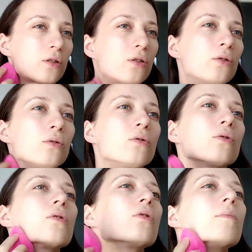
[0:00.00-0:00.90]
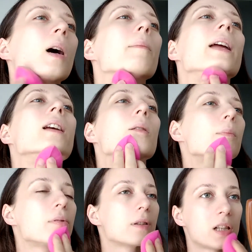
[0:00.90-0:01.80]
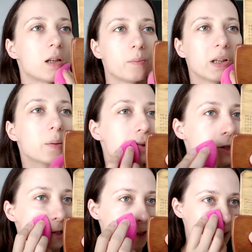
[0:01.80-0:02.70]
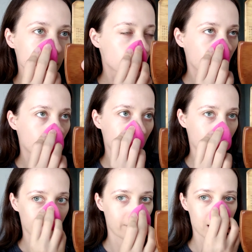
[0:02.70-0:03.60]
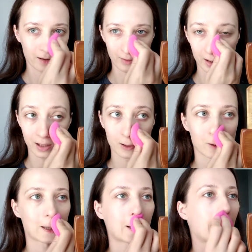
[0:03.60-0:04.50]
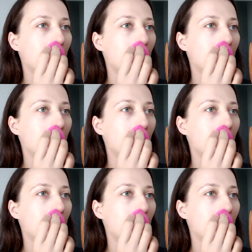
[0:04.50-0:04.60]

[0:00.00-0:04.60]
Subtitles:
to doing my makeup in a big mirror, so I'm very, very sorry.